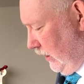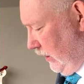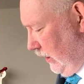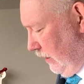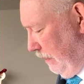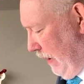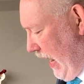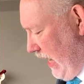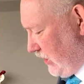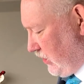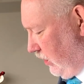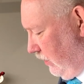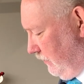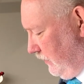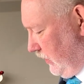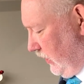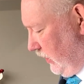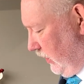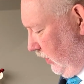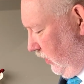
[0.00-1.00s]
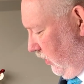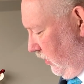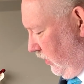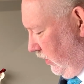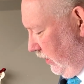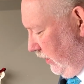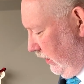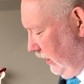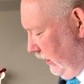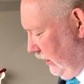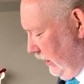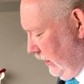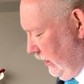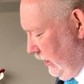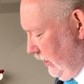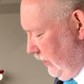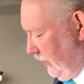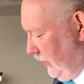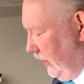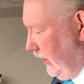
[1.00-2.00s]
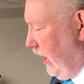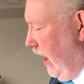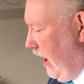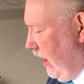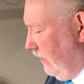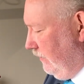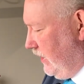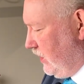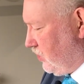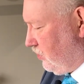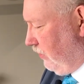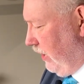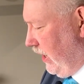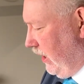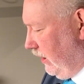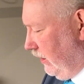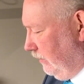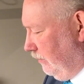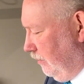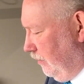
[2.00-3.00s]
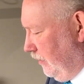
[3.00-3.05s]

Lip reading: the Passover to the Lord, the God of Israel.